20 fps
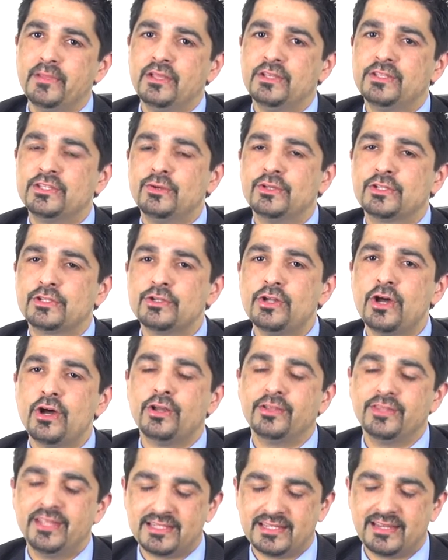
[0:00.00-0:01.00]
So it's
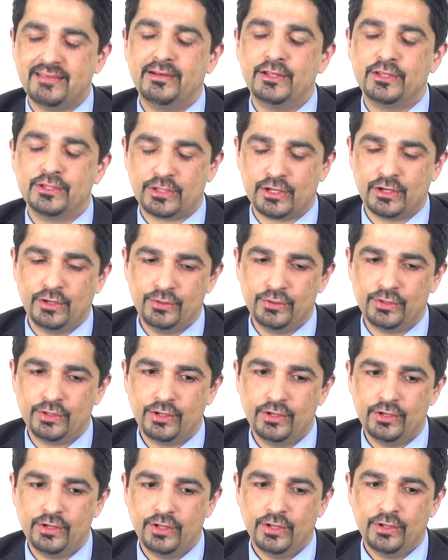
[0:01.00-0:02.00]
not necessarily the
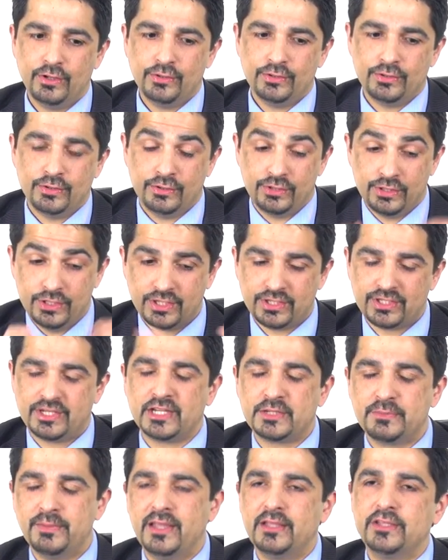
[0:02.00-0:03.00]
solution to just
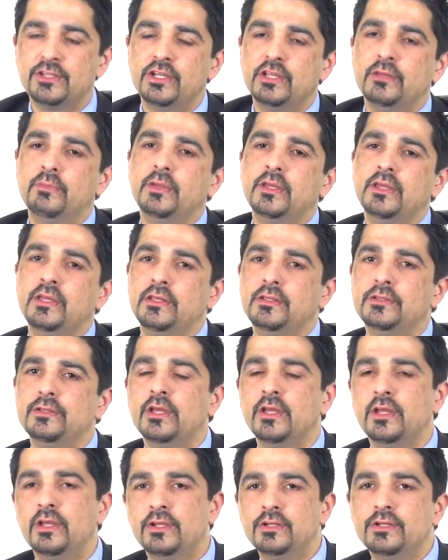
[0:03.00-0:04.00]
expect GPs
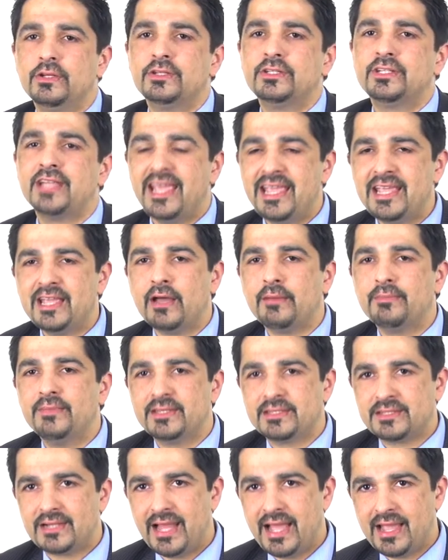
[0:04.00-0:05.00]
to take up the
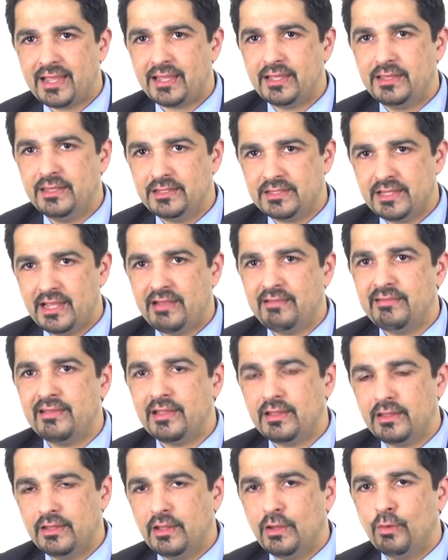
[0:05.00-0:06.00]
slack in this area.